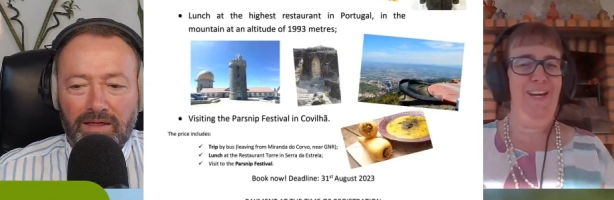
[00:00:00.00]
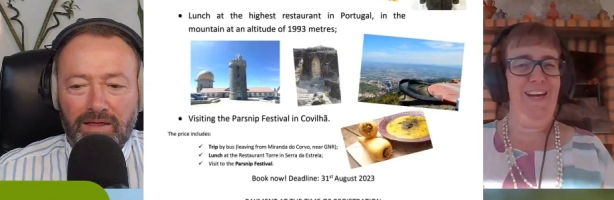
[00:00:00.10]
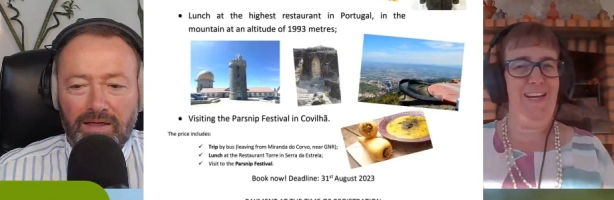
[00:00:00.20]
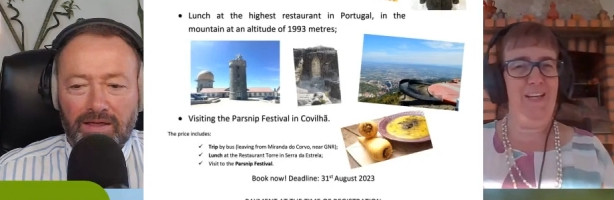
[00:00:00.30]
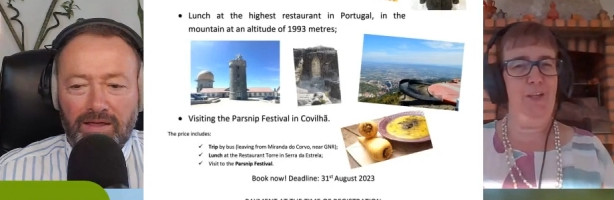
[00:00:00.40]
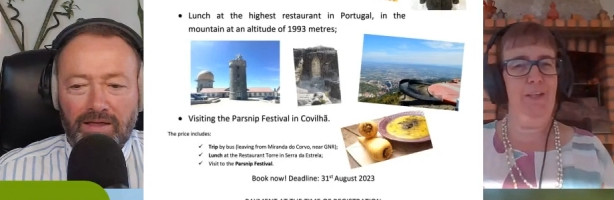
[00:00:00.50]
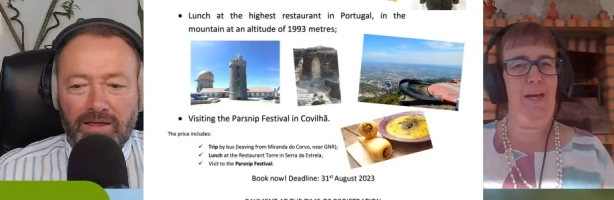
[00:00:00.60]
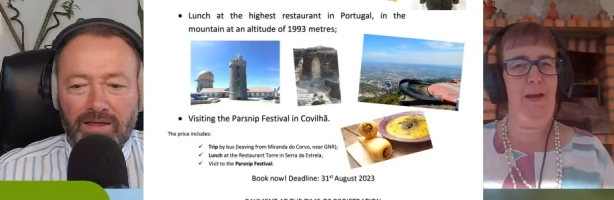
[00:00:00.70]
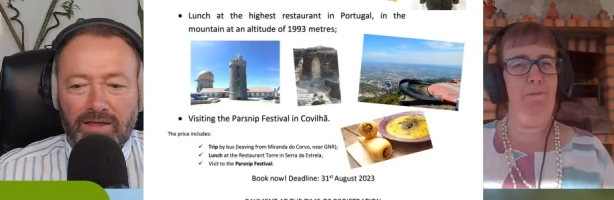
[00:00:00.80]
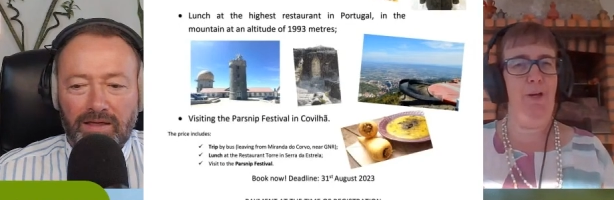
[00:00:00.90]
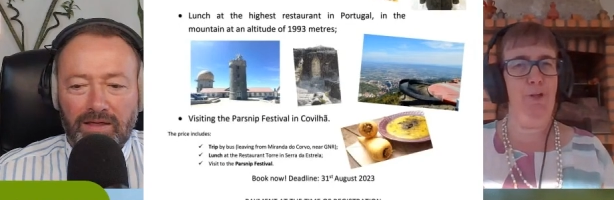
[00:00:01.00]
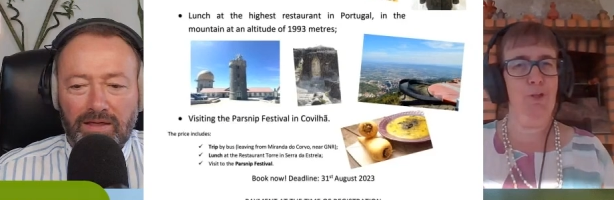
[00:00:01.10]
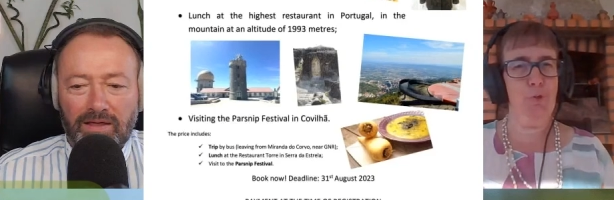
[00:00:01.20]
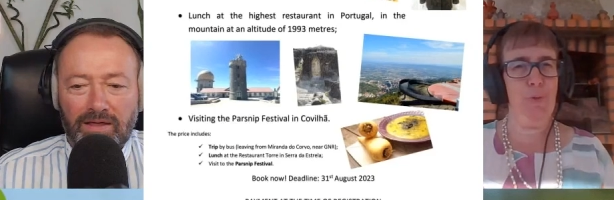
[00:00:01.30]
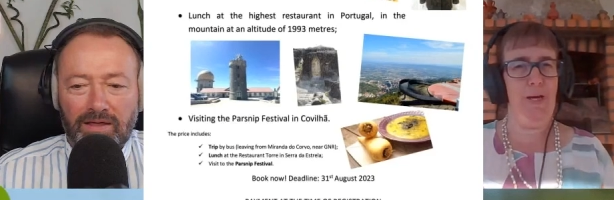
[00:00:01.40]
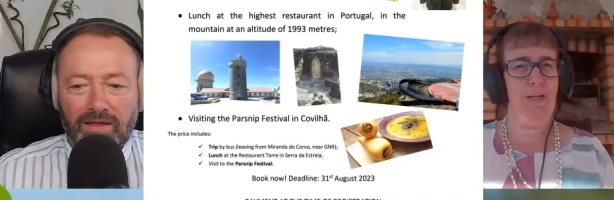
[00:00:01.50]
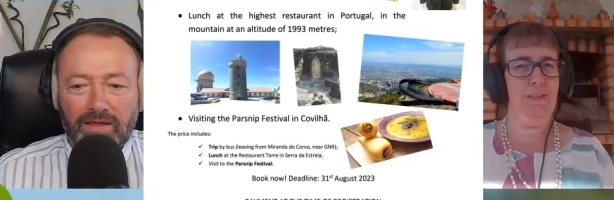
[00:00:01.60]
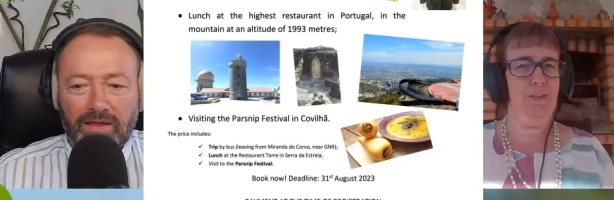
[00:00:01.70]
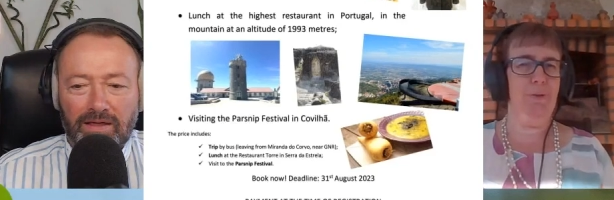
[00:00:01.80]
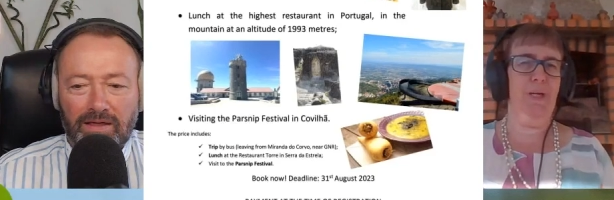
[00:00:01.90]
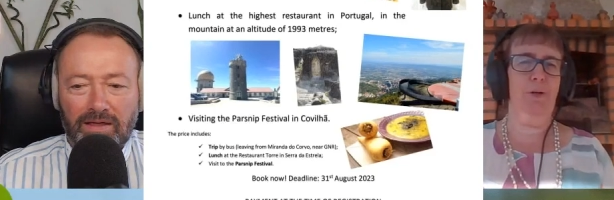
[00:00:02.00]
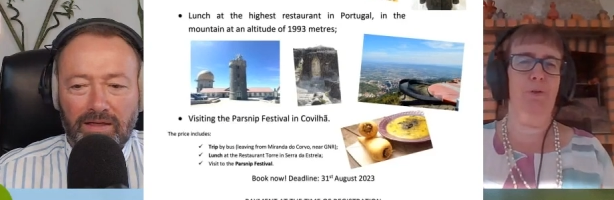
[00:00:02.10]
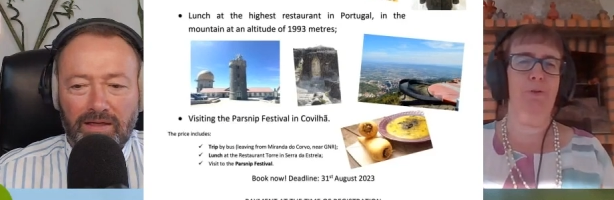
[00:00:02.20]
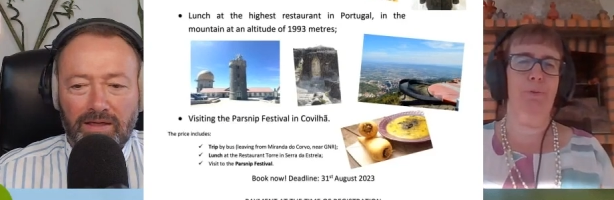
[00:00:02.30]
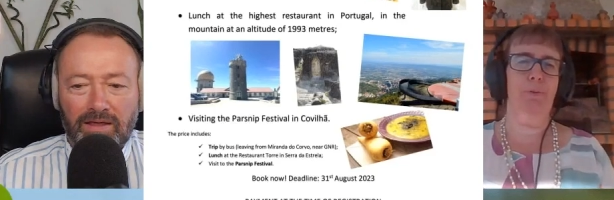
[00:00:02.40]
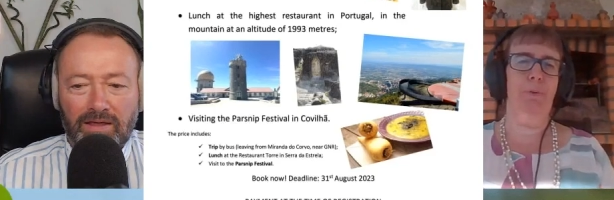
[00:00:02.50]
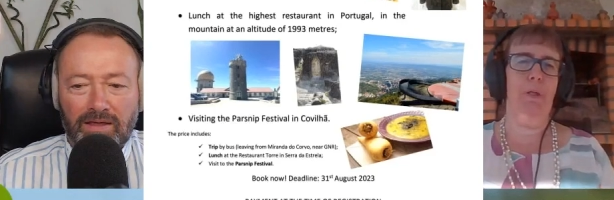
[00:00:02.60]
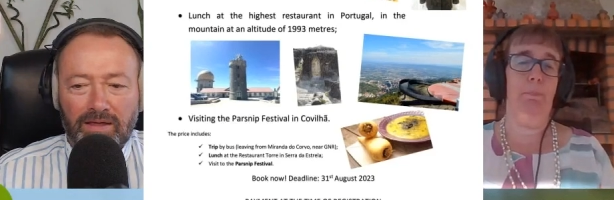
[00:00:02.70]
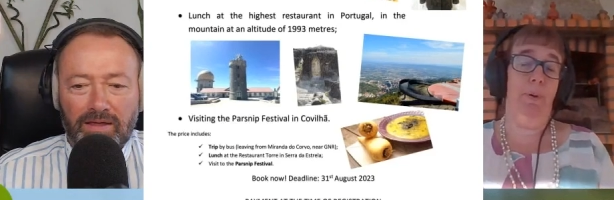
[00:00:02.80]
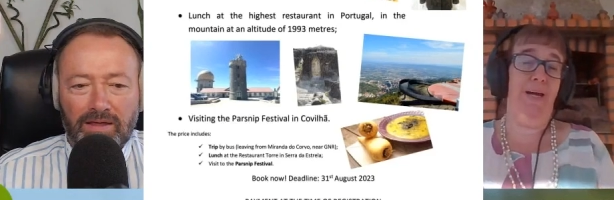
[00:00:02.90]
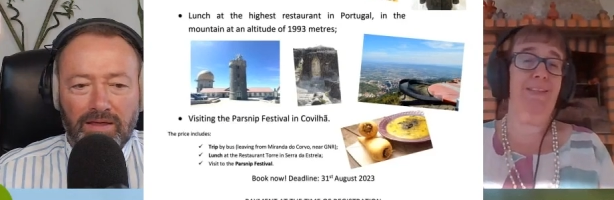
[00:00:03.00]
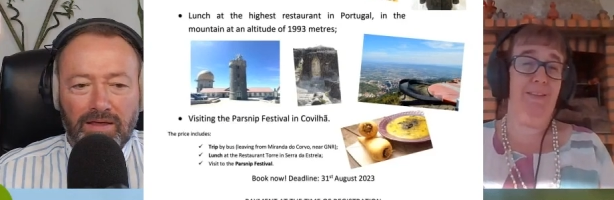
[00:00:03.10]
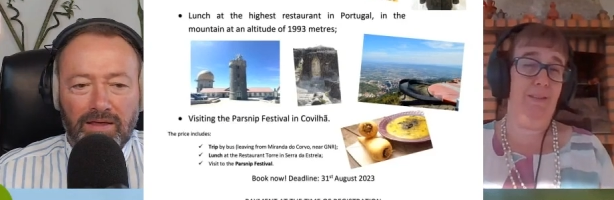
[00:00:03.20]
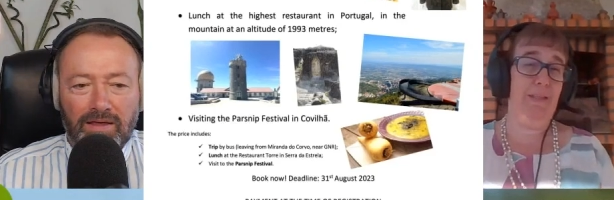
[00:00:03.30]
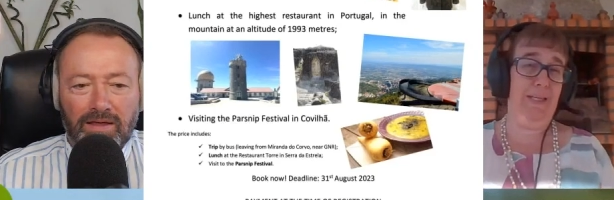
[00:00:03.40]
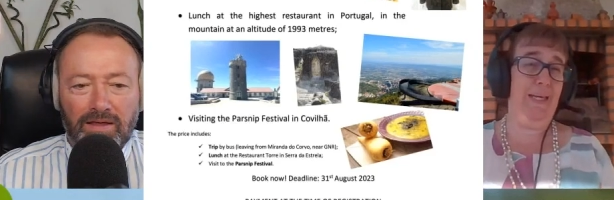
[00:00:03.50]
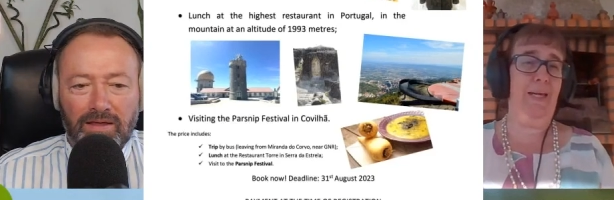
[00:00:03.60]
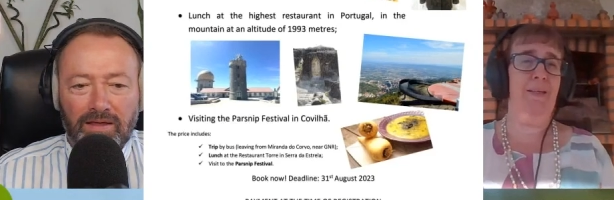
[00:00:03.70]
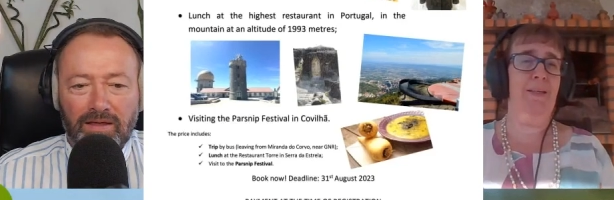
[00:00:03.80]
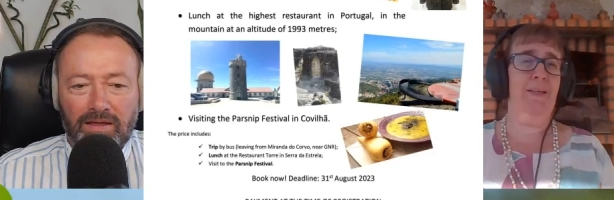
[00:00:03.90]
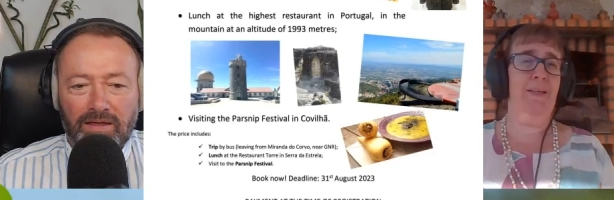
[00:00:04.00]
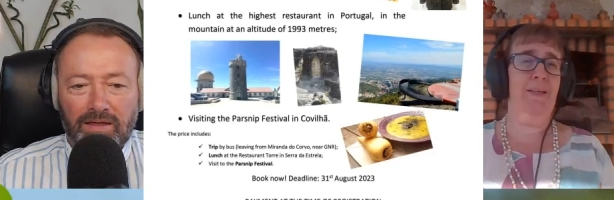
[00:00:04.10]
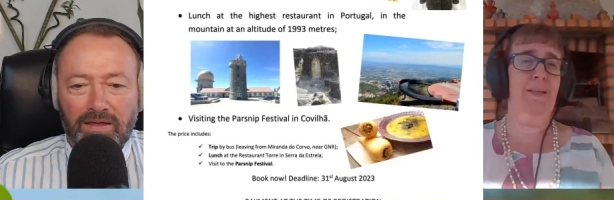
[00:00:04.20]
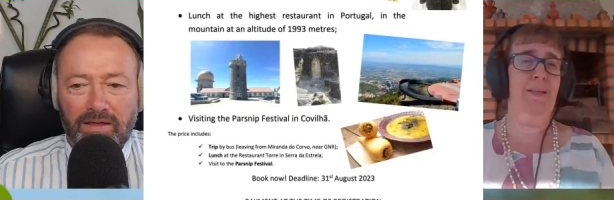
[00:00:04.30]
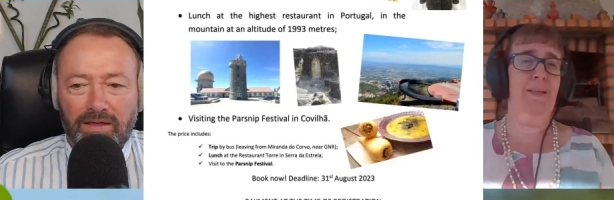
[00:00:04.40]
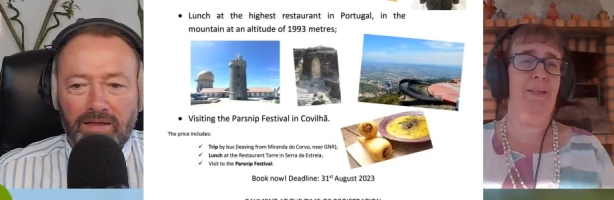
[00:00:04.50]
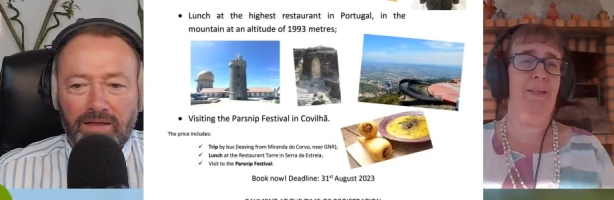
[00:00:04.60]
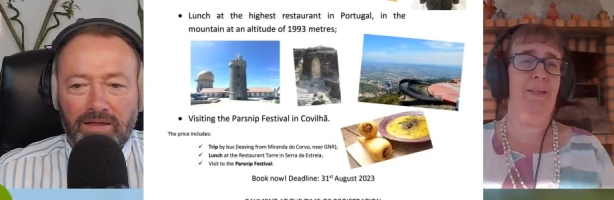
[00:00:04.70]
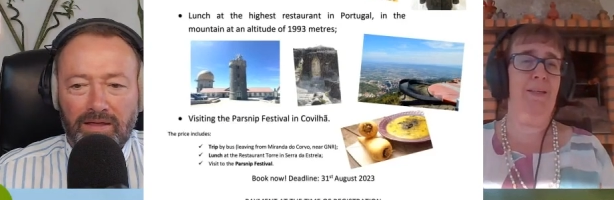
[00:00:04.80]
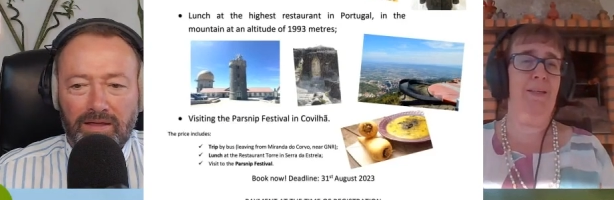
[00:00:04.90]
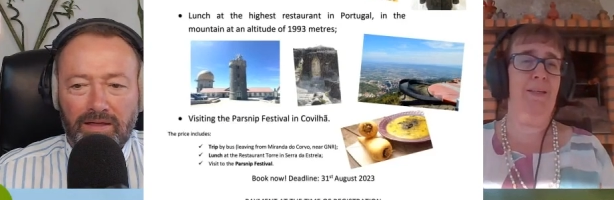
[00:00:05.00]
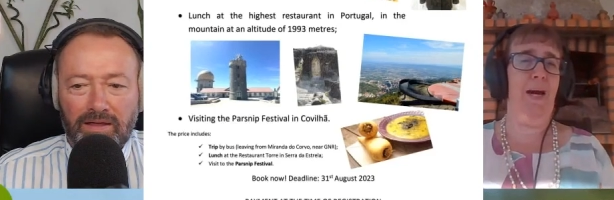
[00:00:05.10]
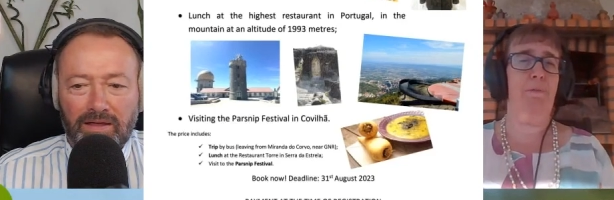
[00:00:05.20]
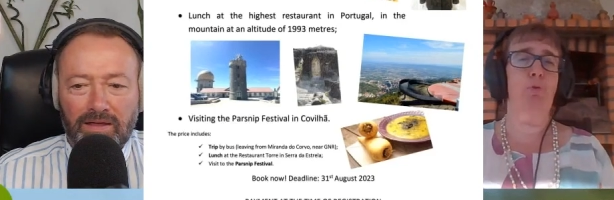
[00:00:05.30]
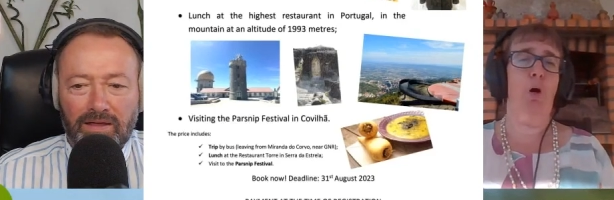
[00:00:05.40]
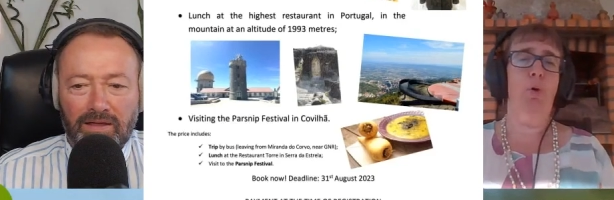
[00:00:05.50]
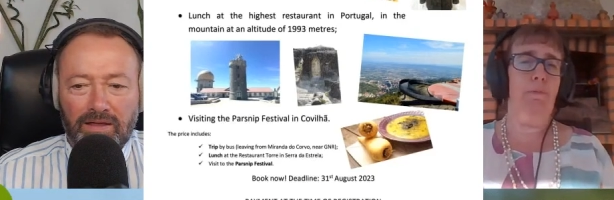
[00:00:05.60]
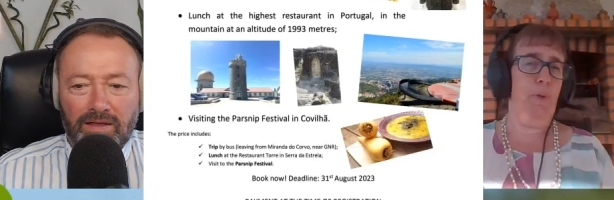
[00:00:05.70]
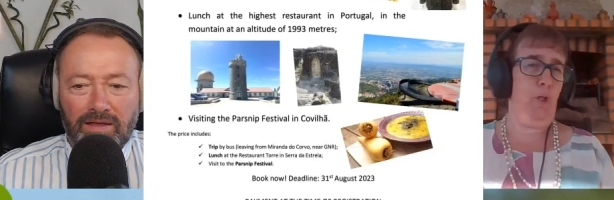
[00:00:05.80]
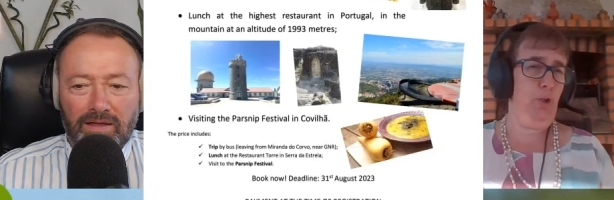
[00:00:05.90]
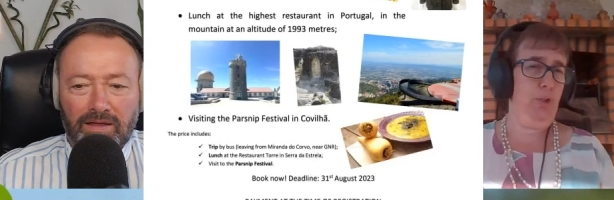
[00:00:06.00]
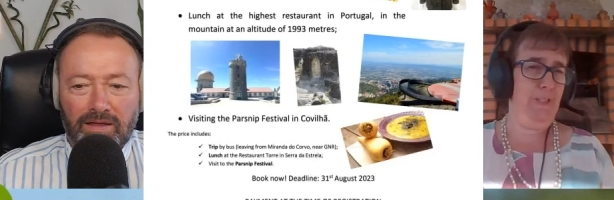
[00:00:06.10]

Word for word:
Speaker 1: and uh, have lunch with us. You can also, uh, but uh, again, I have to know